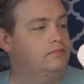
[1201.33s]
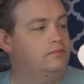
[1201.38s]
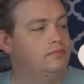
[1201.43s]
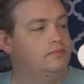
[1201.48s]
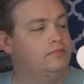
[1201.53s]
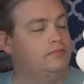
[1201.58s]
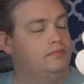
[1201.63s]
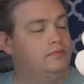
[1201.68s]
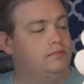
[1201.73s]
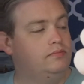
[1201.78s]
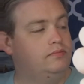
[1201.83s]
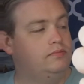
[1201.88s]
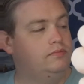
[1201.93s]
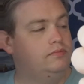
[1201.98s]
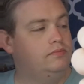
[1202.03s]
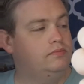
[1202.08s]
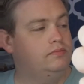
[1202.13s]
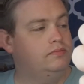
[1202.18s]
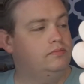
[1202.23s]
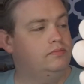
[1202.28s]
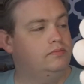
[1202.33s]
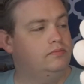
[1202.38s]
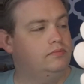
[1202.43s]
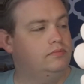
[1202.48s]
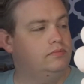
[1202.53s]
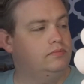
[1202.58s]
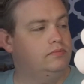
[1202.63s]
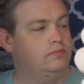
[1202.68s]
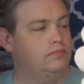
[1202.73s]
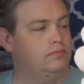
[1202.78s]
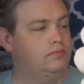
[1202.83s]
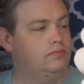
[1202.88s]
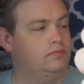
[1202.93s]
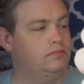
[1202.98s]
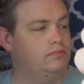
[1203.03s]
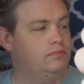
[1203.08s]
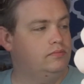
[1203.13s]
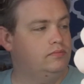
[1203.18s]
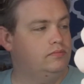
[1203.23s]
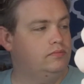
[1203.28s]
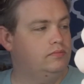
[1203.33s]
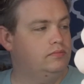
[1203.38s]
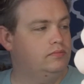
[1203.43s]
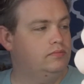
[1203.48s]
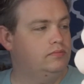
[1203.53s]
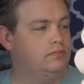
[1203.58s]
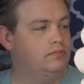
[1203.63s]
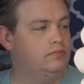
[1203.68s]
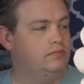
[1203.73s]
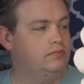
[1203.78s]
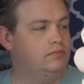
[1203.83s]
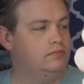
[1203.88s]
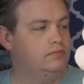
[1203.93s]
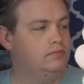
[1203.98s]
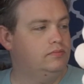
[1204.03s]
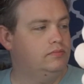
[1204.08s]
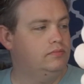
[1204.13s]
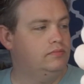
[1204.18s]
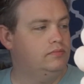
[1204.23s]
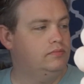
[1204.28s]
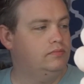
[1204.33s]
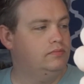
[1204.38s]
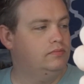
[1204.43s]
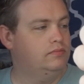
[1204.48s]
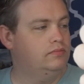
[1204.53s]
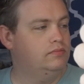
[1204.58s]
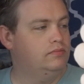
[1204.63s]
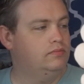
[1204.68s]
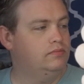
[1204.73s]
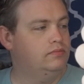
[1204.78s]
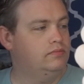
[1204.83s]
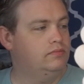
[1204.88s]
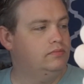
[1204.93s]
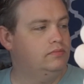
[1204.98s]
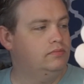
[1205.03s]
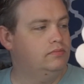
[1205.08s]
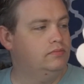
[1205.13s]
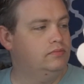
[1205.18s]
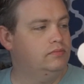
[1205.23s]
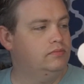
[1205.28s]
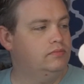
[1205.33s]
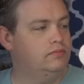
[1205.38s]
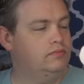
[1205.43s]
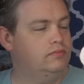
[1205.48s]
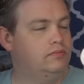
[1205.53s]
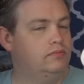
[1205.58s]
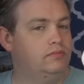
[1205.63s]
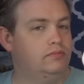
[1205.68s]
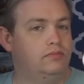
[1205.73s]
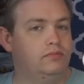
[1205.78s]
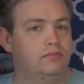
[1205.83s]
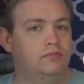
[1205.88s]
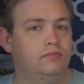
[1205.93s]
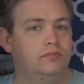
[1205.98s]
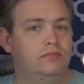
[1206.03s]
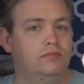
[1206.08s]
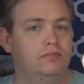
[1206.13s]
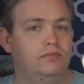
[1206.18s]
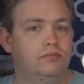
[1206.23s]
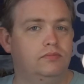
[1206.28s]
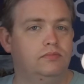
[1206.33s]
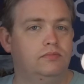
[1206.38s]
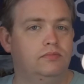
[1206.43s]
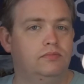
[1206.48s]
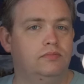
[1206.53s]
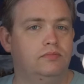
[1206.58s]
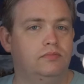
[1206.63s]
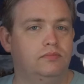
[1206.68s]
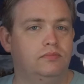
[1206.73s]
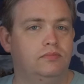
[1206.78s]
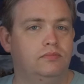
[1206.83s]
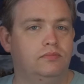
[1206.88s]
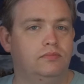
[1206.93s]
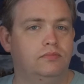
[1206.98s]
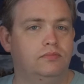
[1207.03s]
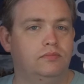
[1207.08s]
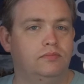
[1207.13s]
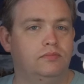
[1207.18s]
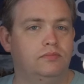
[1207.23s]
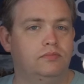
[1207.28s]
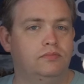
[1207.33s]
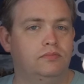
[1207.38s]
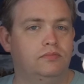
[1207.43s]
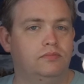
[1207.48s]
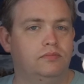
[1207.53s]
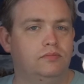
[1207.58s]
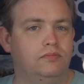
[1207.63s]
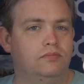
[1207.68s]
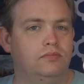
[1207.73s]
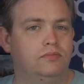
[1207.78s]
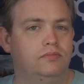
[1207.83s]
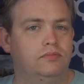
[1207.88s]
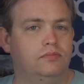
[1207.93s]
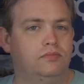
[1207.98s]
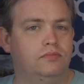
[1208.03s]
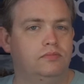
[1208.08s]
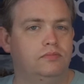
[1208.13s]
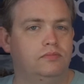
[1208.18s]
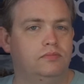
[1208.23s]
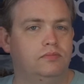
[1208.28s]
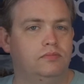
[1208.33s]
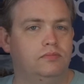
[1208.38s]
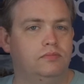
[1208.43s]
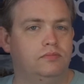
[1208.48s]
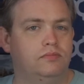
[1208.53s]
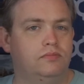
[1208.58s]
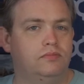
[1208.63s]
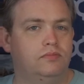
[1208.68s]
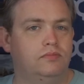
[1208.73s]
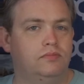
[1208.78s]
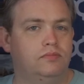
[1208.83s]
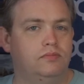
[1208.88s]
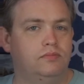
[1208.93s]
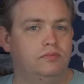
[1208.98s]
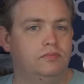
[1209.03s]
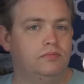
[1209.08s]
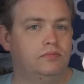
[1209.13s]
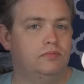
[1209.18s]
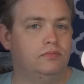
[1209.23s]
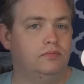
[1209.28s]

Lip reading: (not speaking)